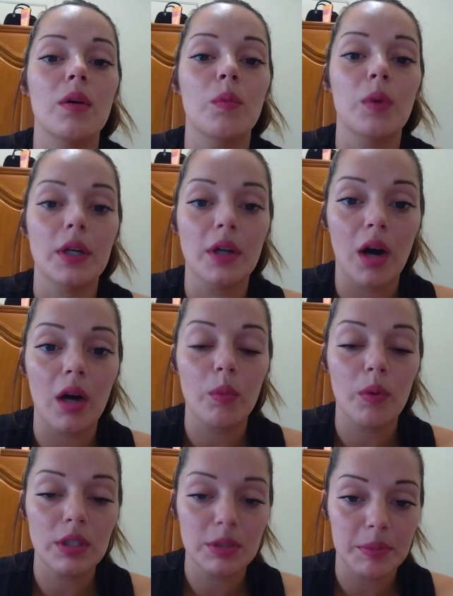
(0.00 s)
what God
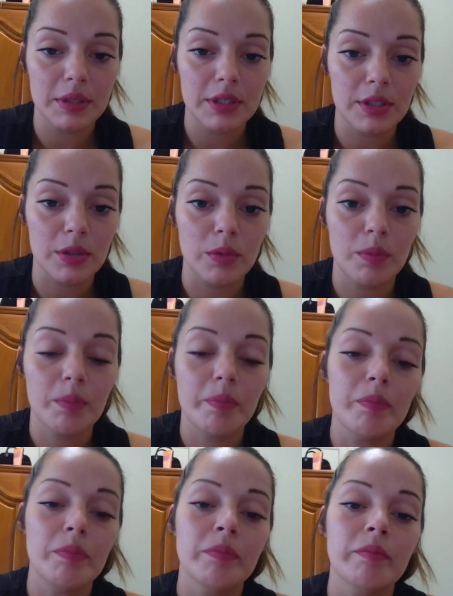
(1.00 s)
wants me to.
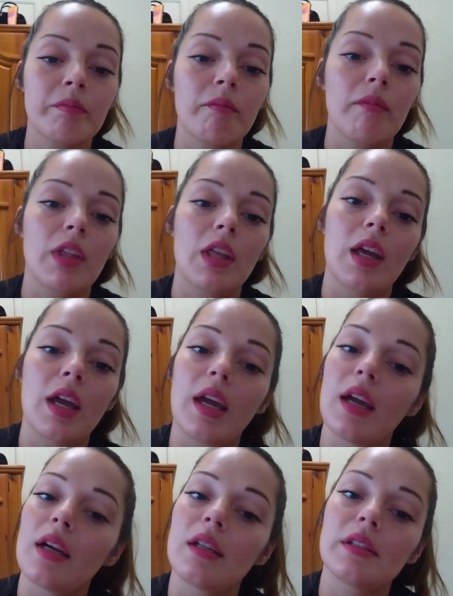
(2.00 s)

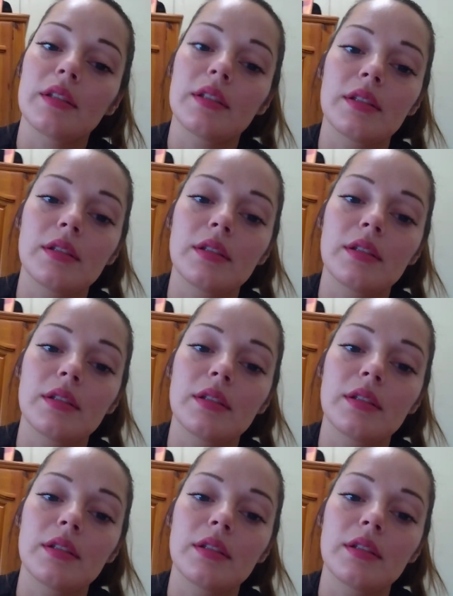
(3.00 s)
And